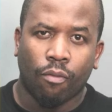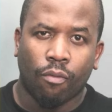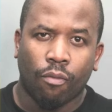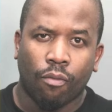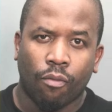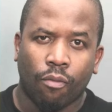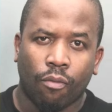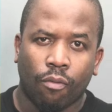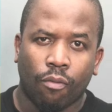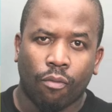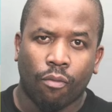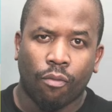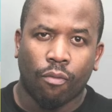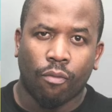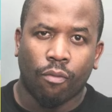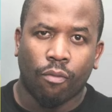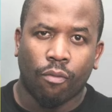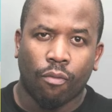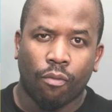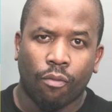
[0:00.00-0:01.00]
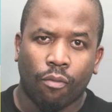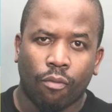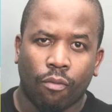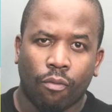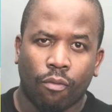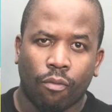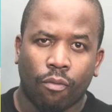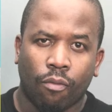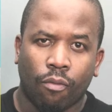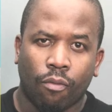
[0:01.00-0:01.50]

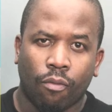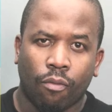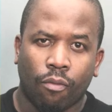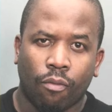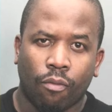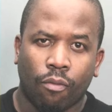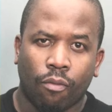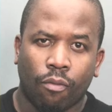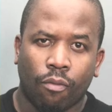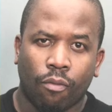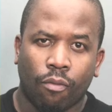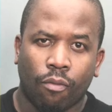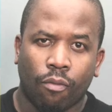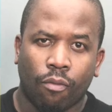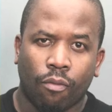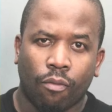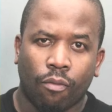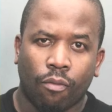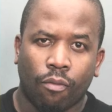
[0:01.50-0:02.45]
No words are spoken by the person on screen.